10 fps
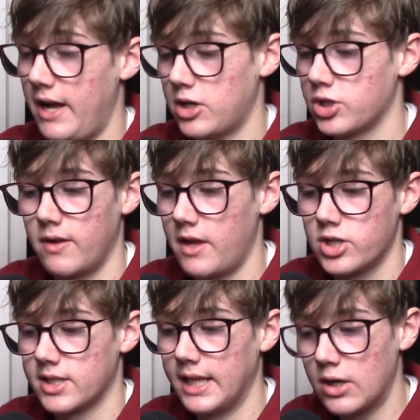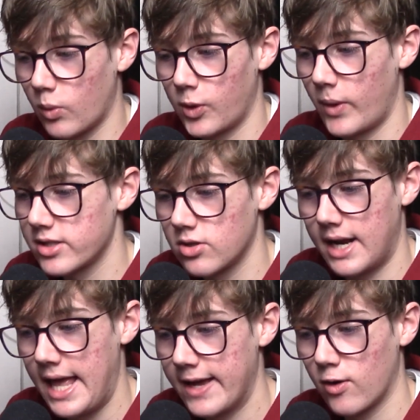Factually, they just let
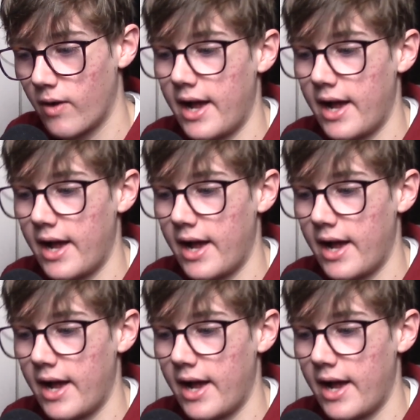Northwestern hang